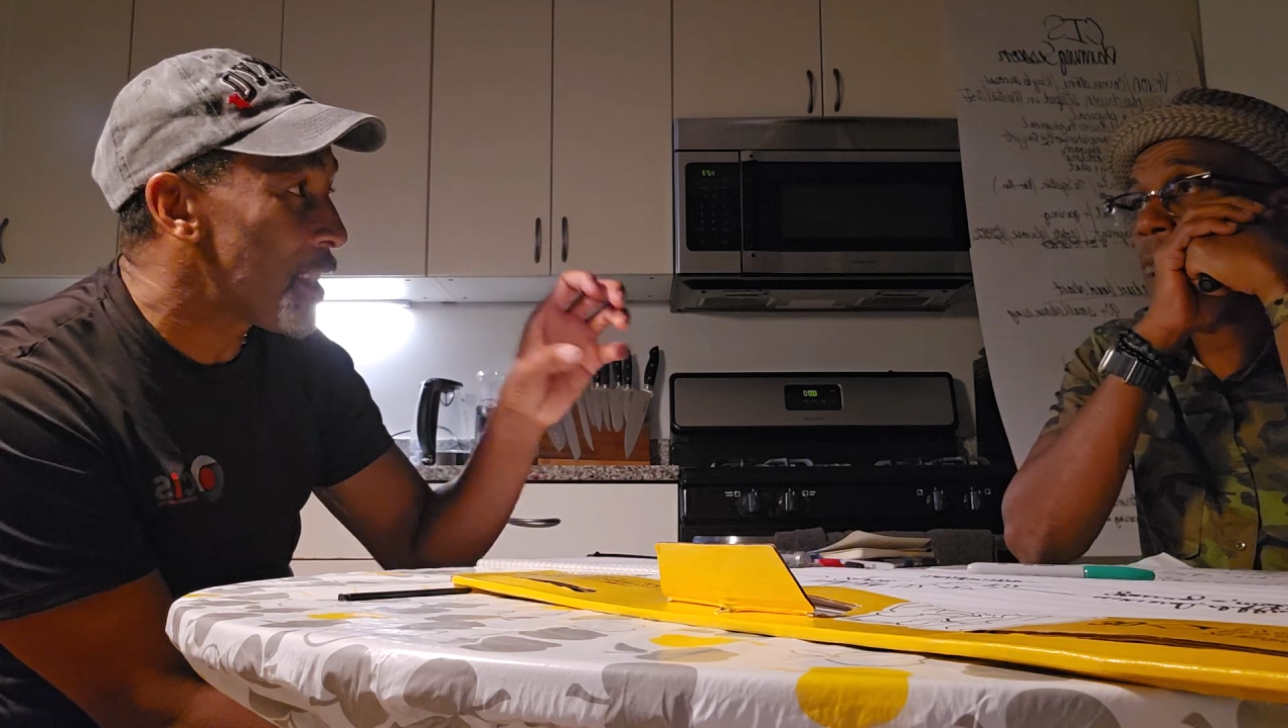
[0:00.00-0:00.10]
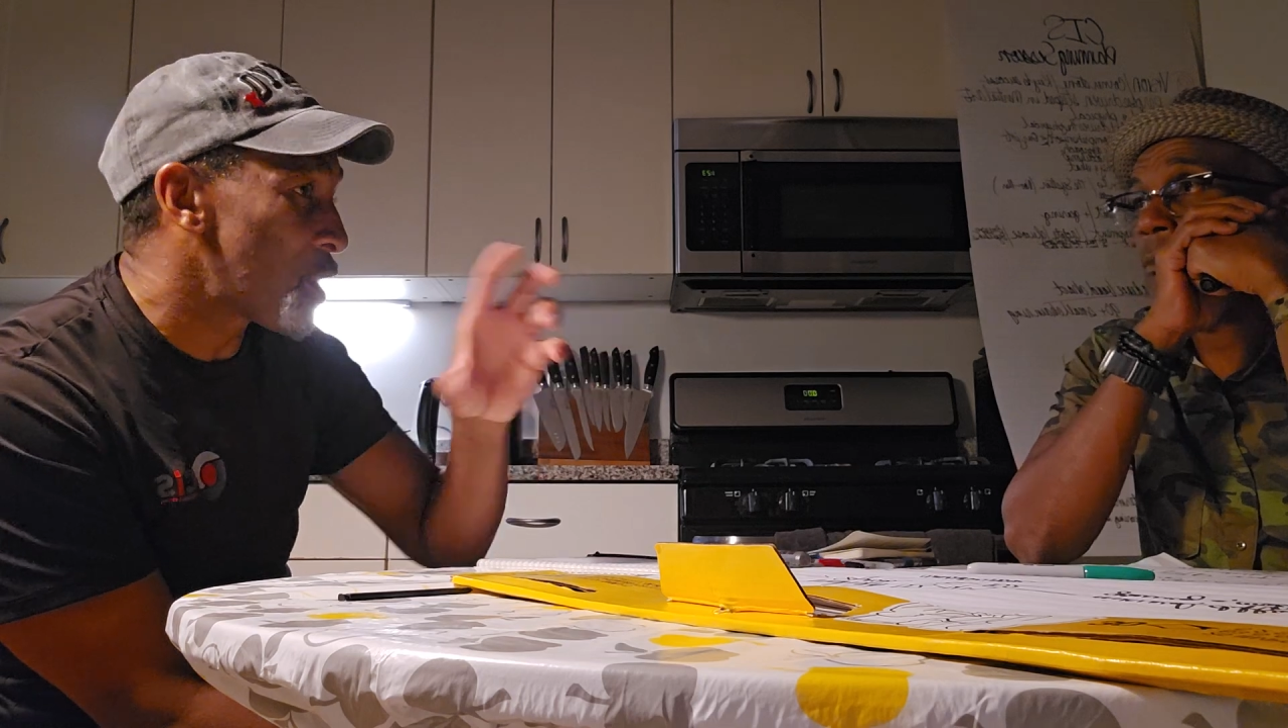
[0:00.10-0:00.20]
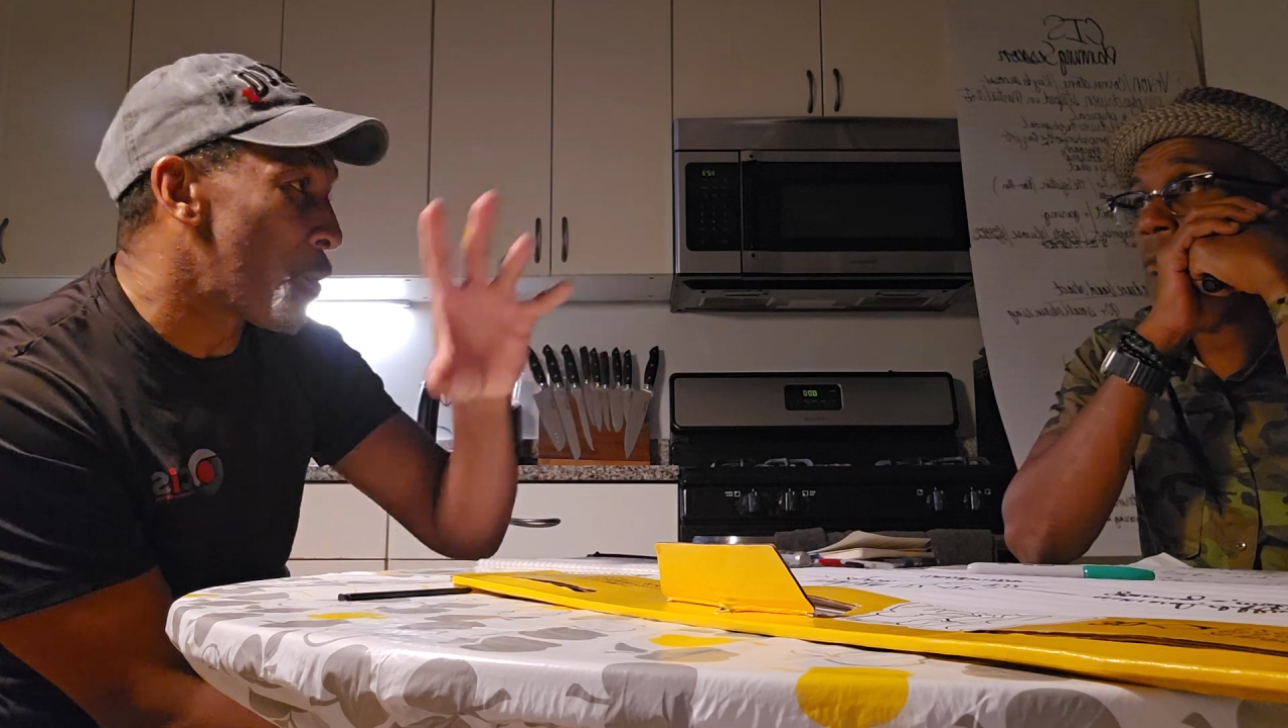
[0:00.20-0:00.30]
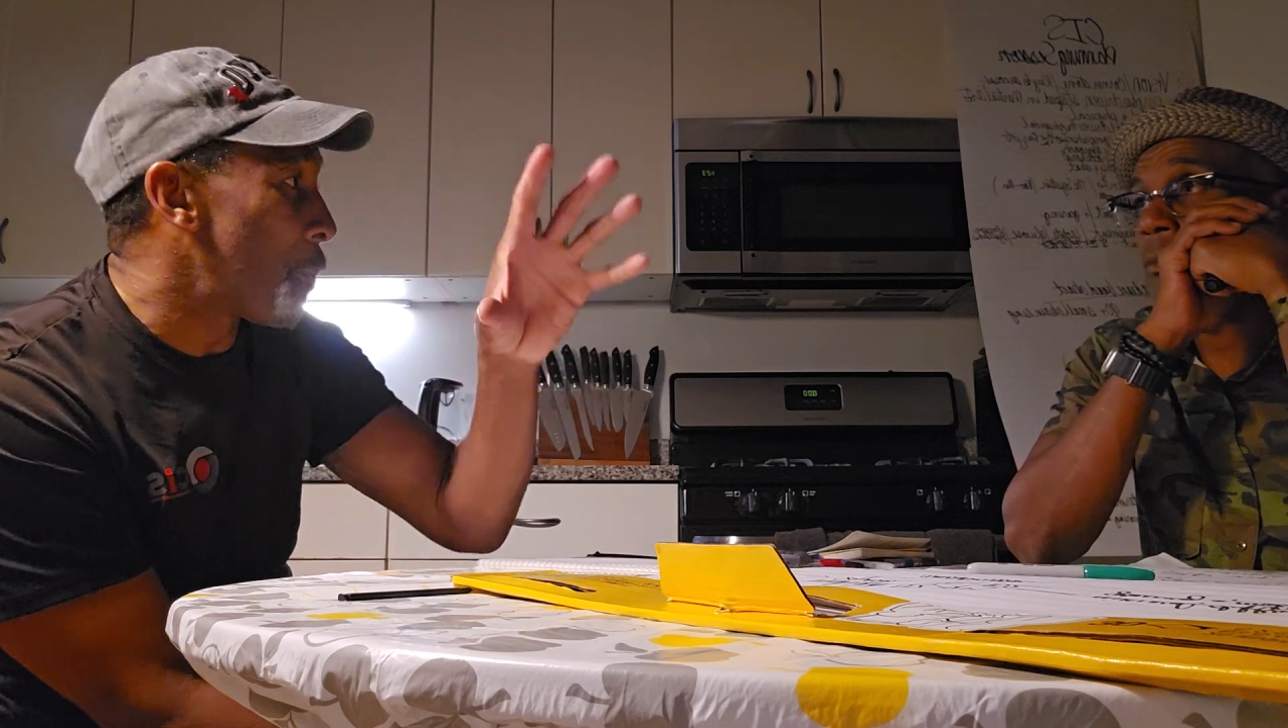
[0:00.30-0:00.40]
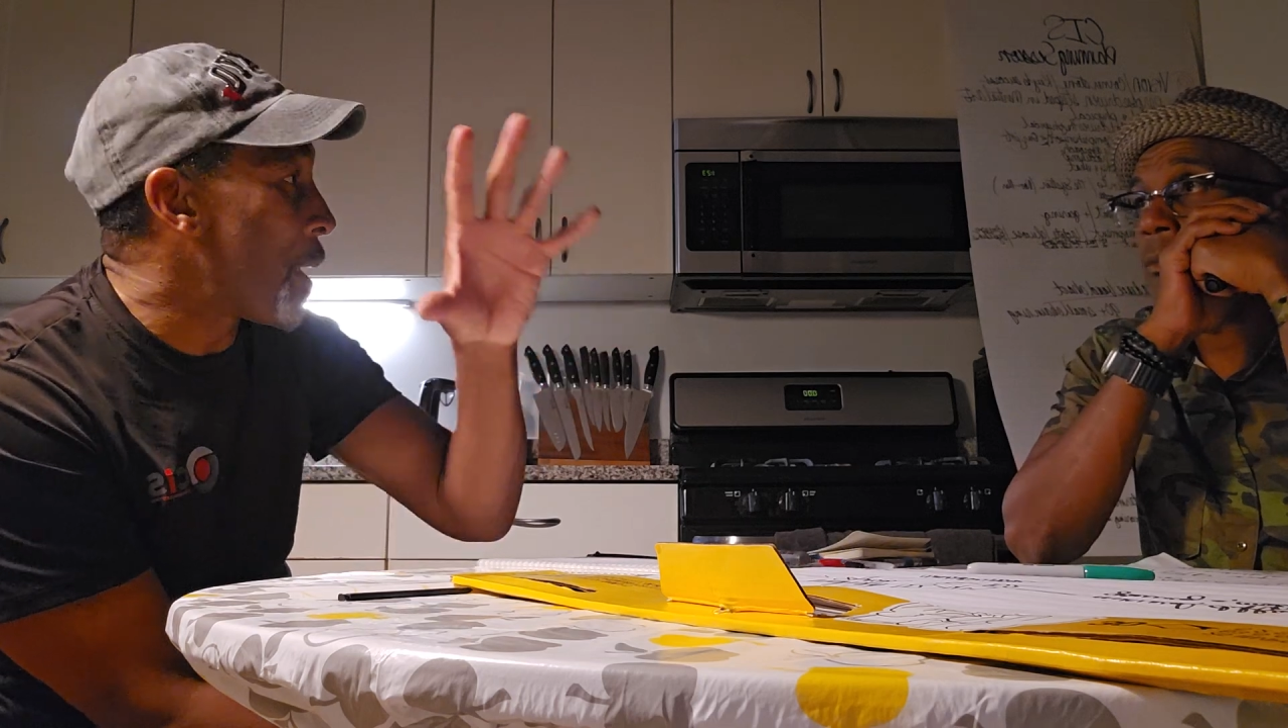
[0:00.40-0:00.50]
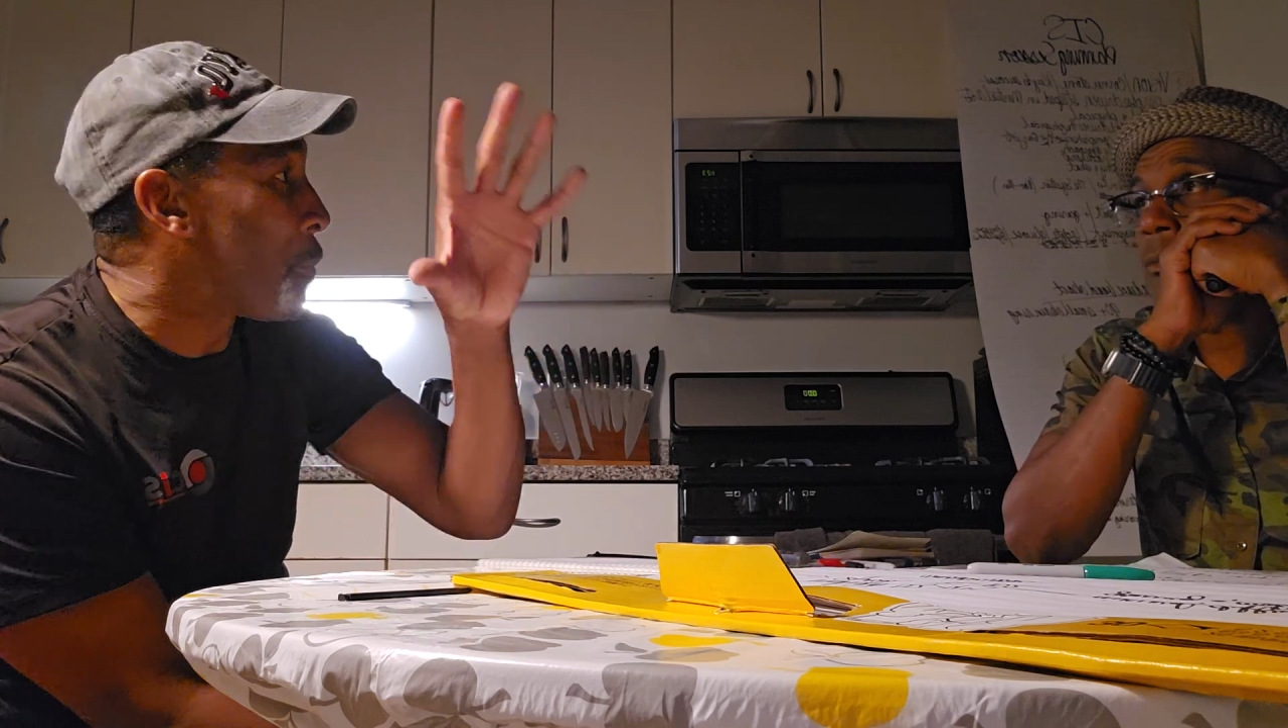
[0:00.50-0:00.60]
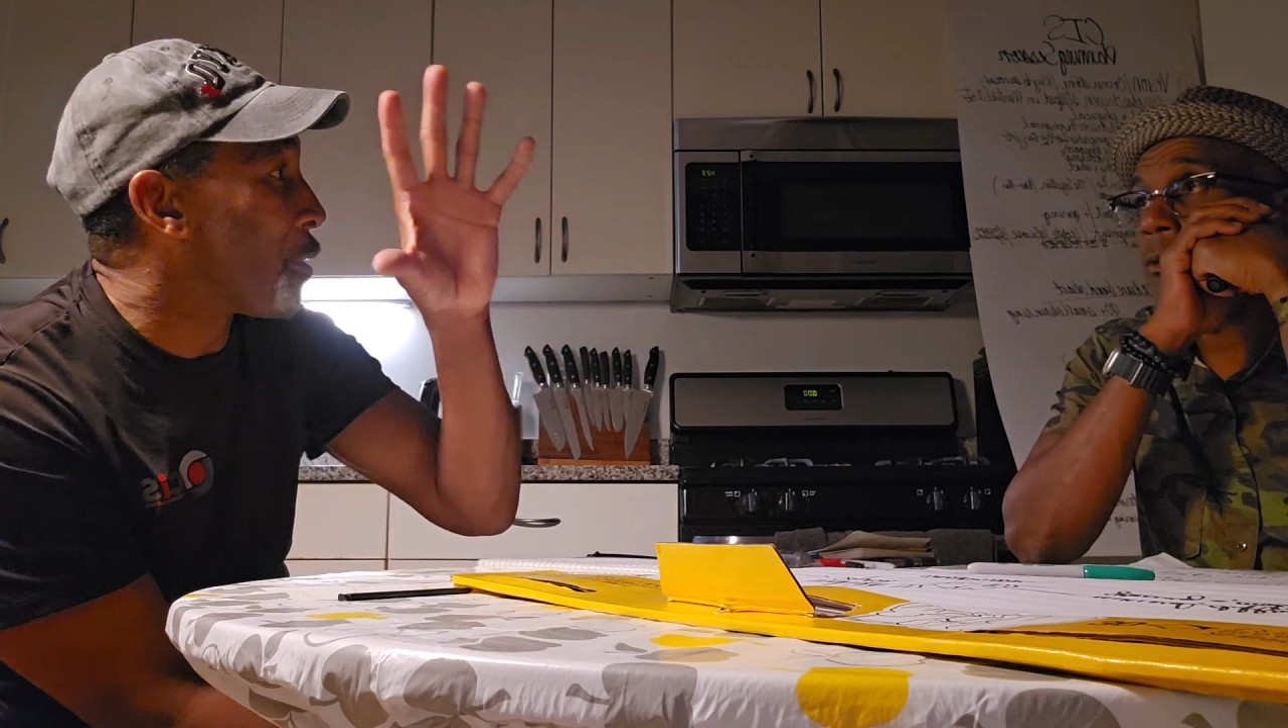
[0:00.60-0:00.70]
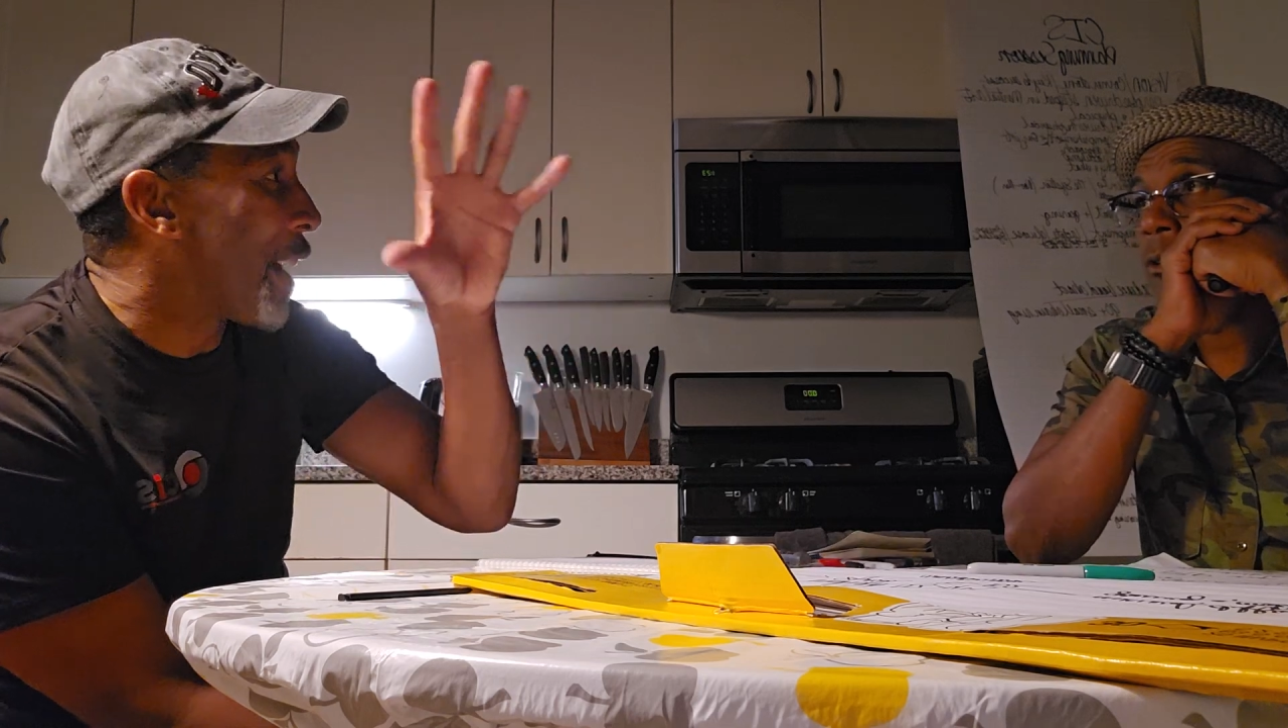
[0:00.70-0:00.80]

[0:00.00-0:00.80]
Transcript: This is what people